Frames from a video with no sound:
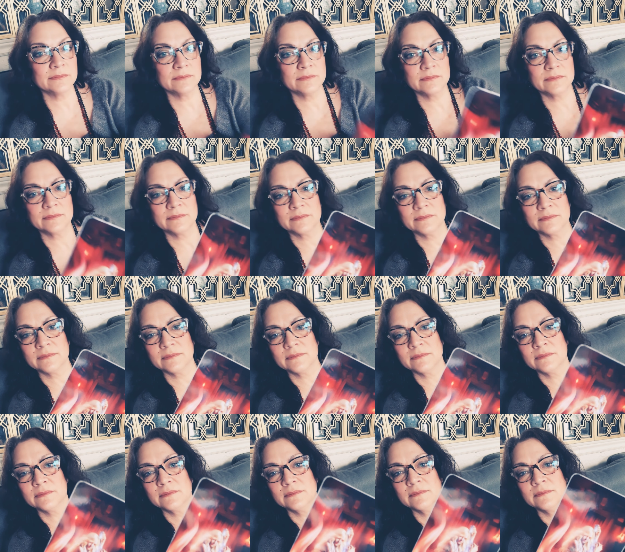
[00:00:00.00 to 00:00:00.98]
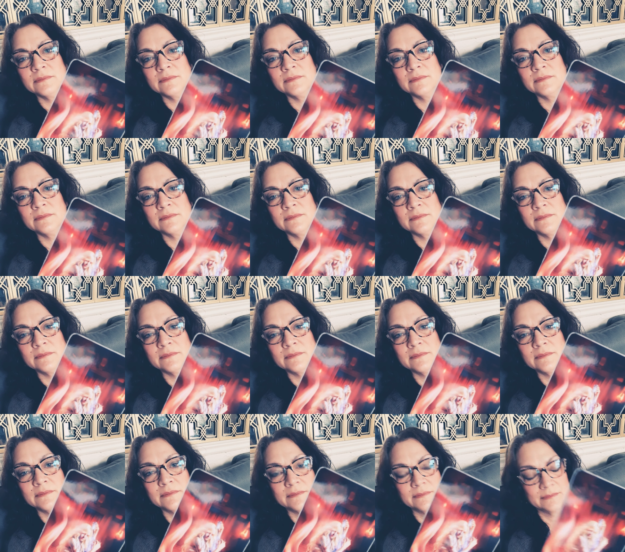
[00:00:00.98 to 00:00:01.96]

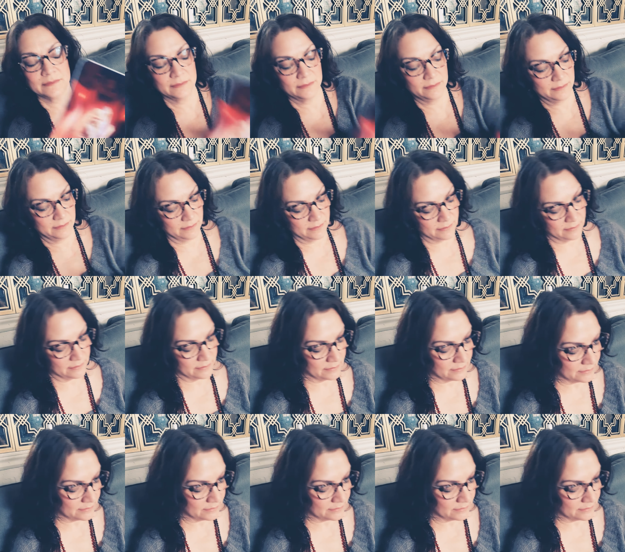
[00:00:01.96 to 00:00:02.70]
Nothing is said.